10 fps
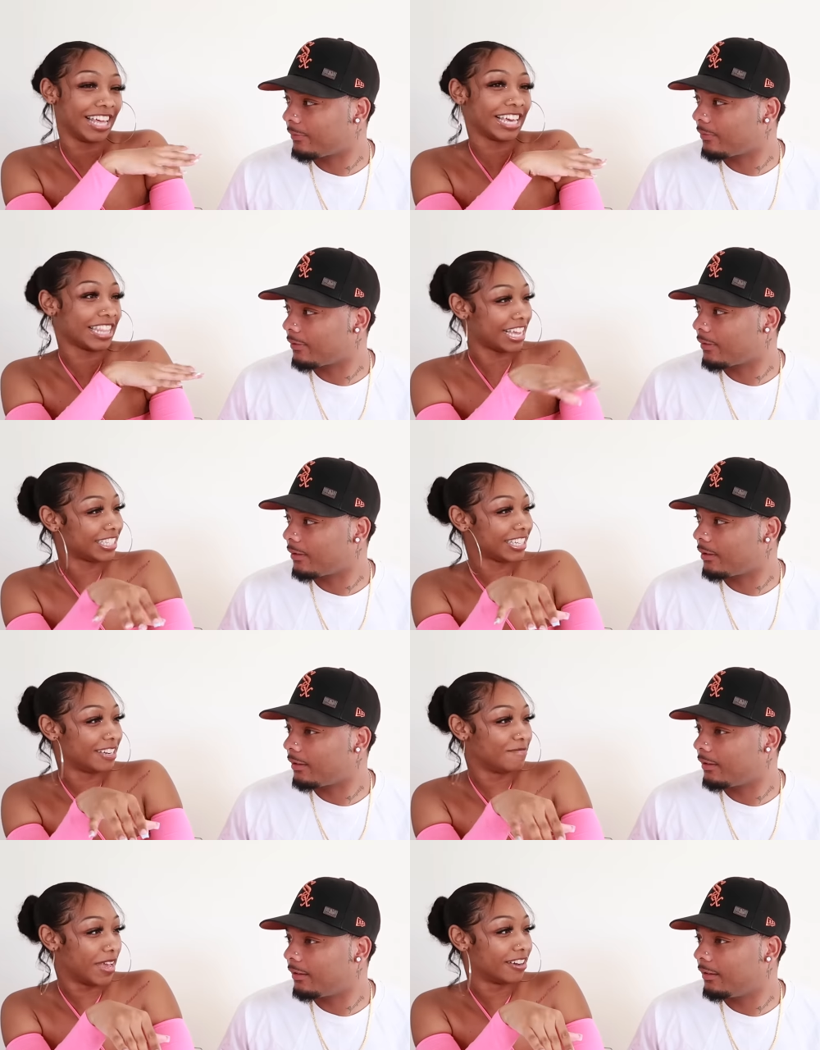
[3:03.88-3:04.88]
Speaker 1: like light
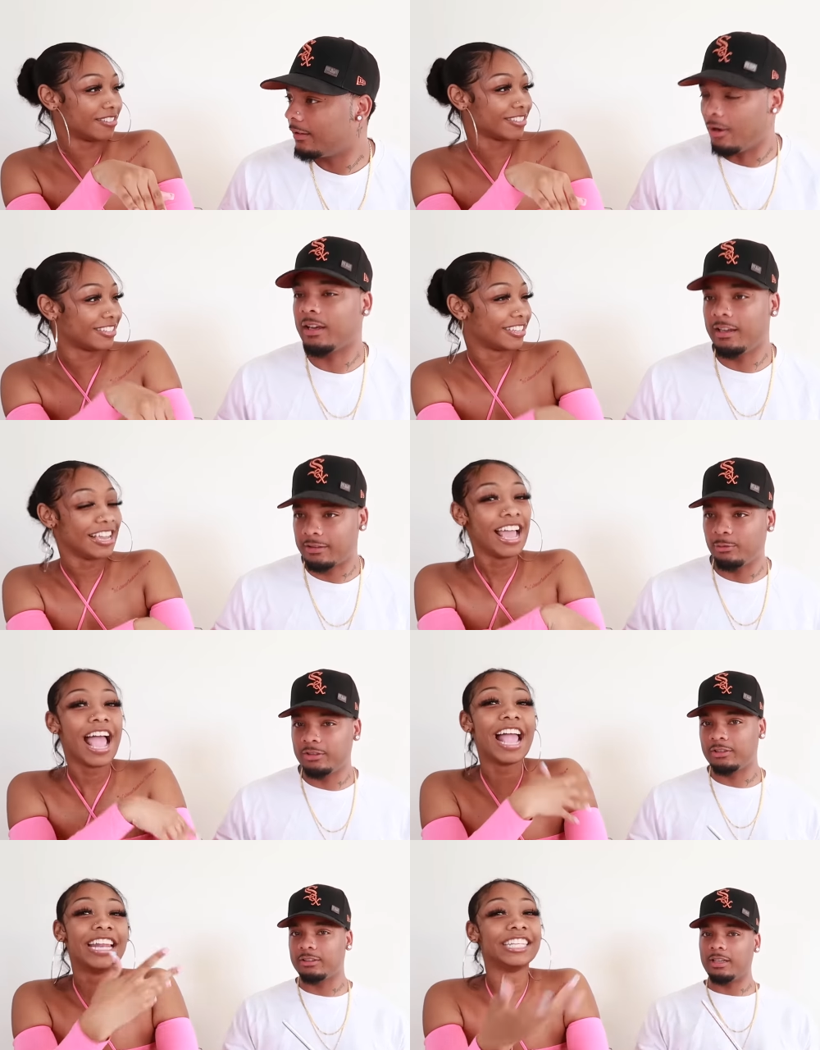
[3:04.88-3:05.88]
skinned males. Okay, so
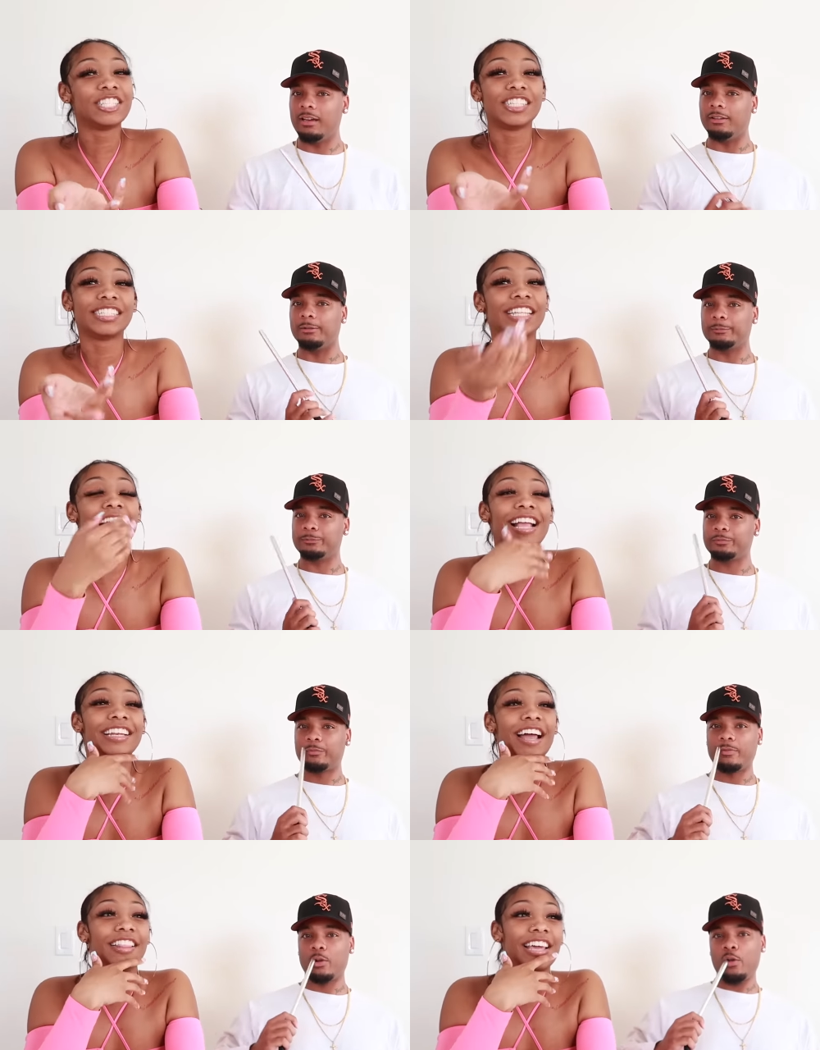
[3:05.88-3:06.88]
what's and it's just like
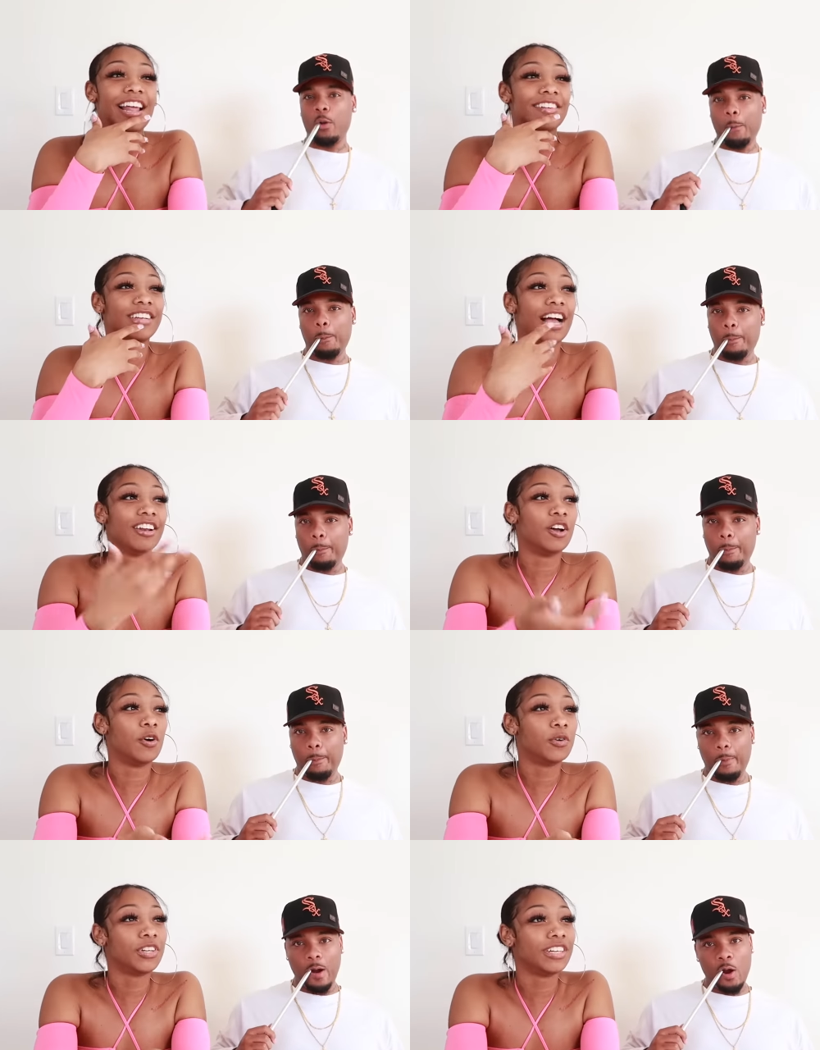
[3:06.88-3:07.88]
now that I've gotten
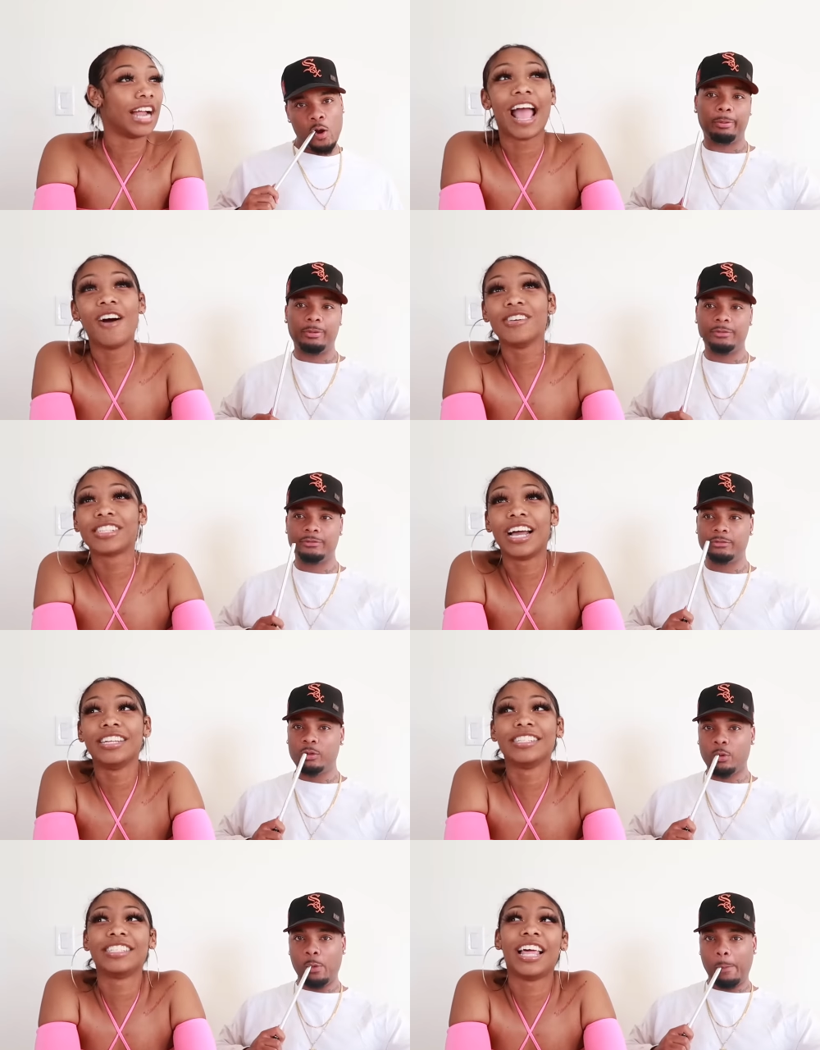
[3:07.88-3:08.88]
older, now it's
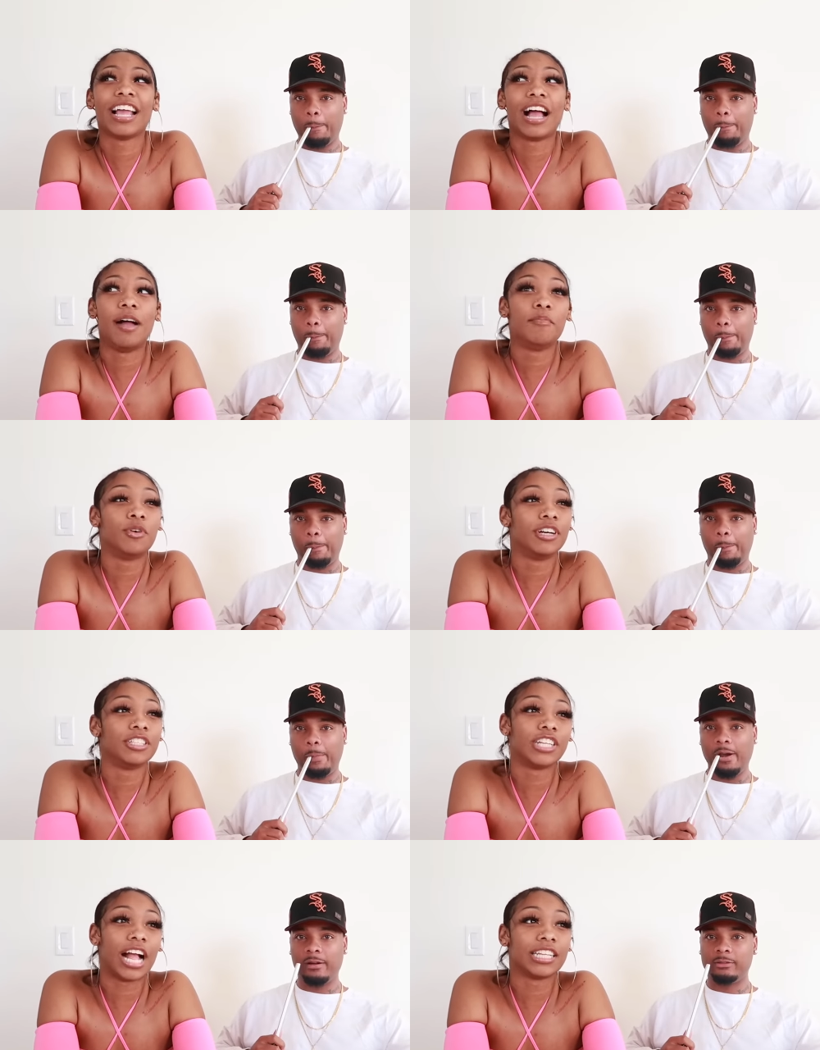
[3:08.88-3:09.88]
kind of just like I'm
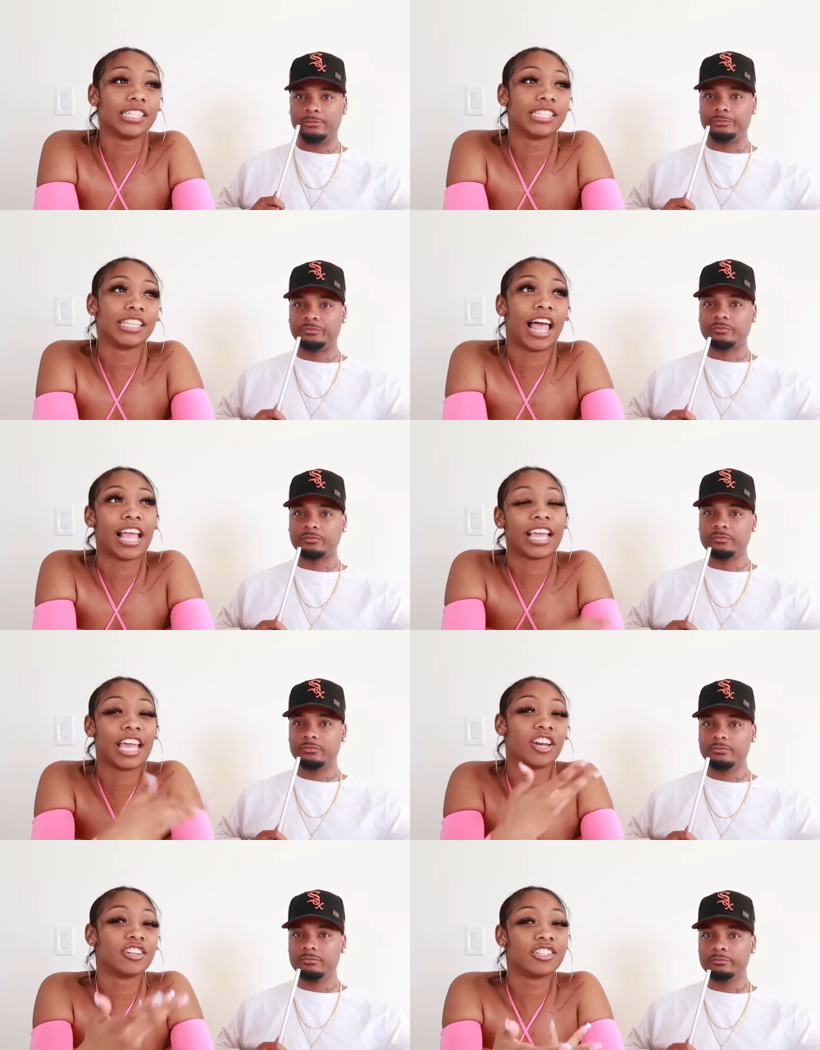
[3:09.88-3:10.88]
more attracted to like
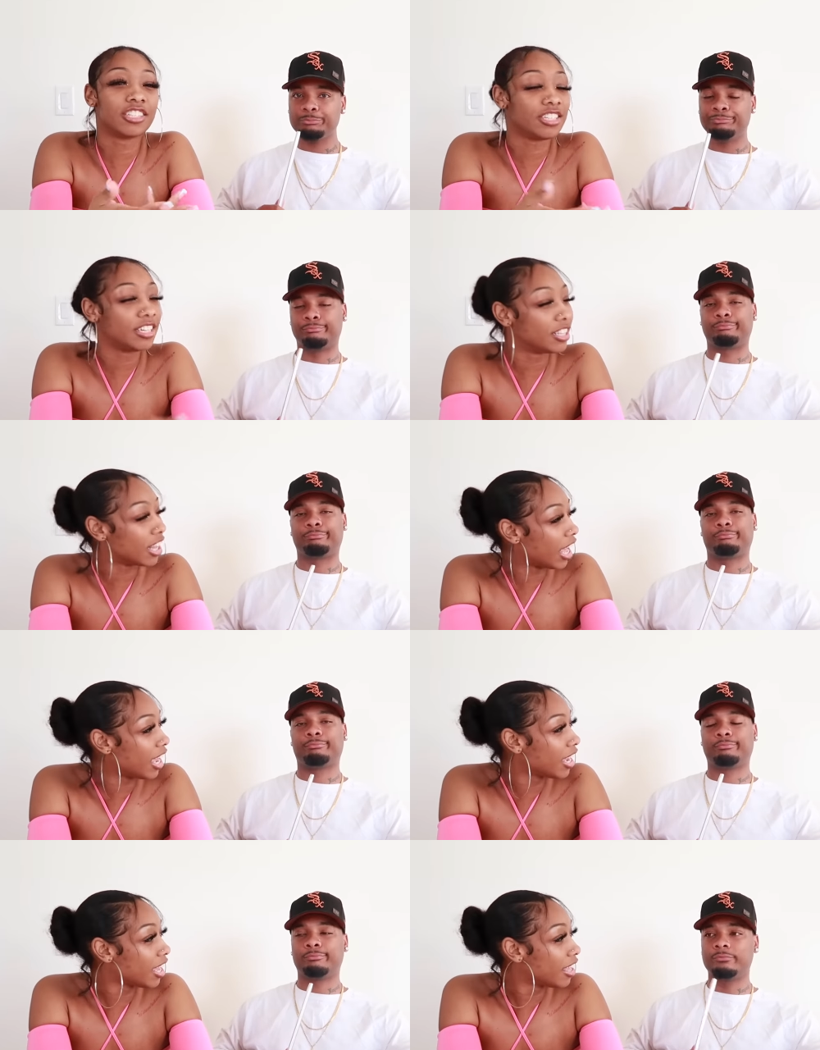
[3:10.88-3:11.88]
energy and
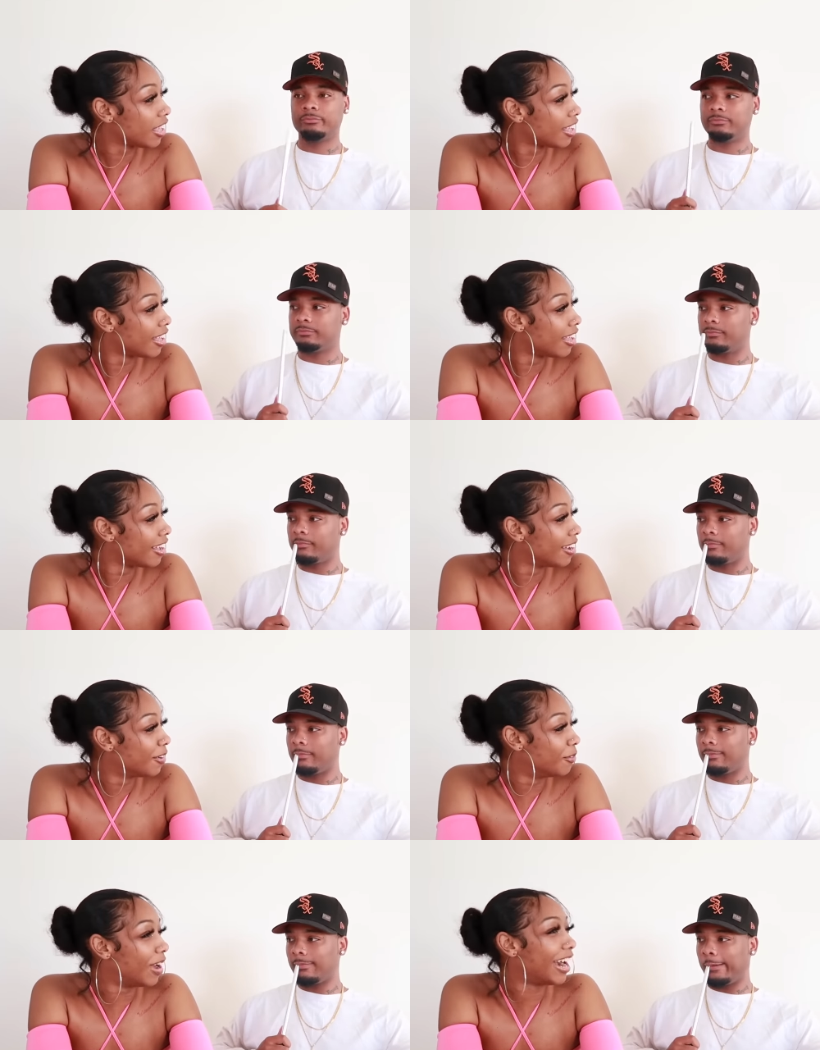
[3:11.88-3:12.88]
like,
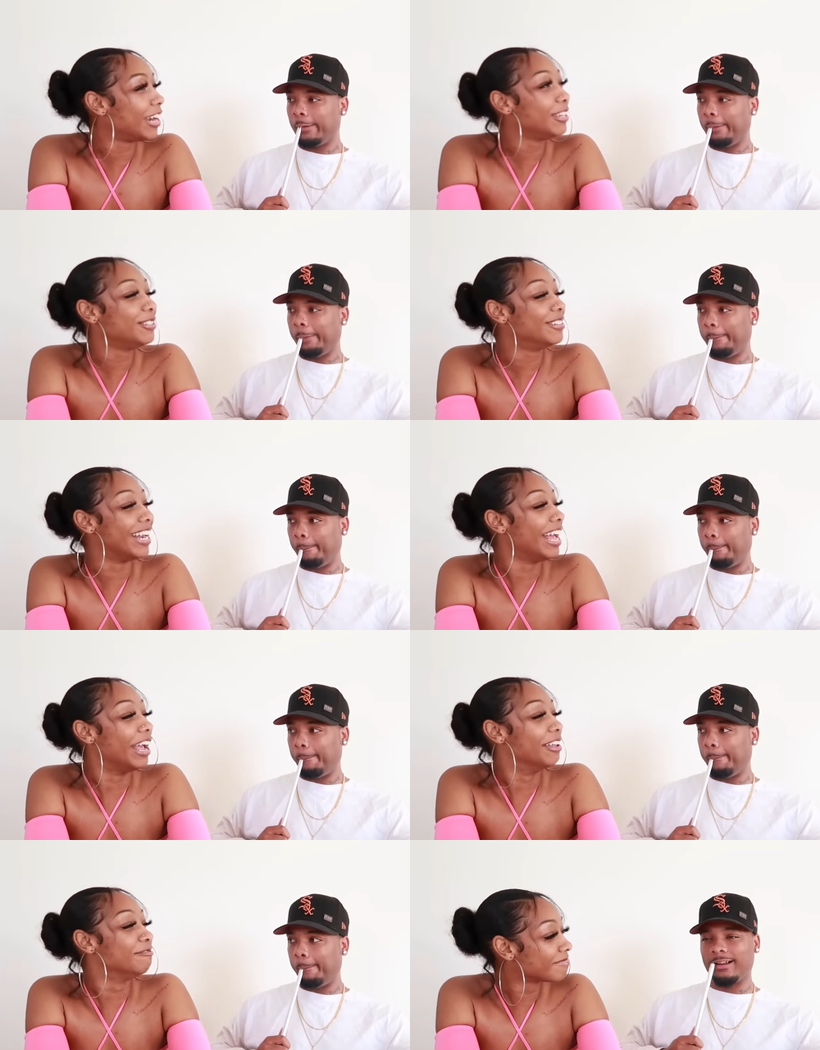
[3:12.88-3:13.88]
well, why are you doing
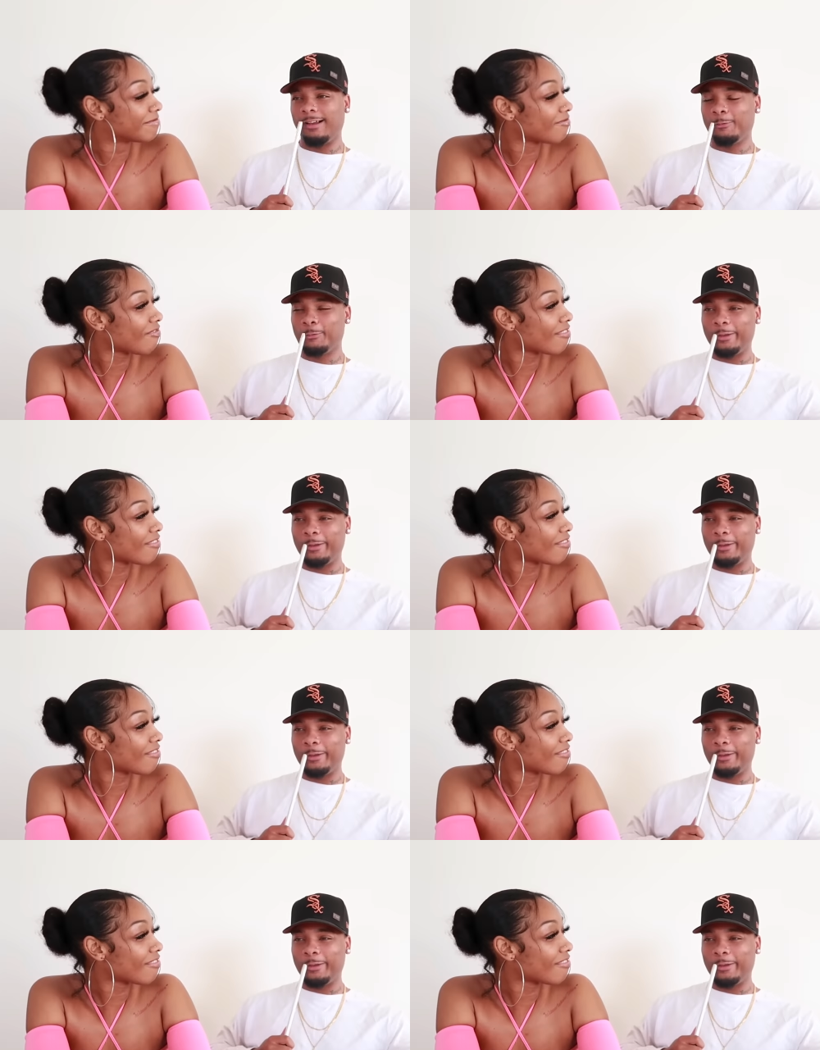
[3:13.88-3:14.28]
that? No.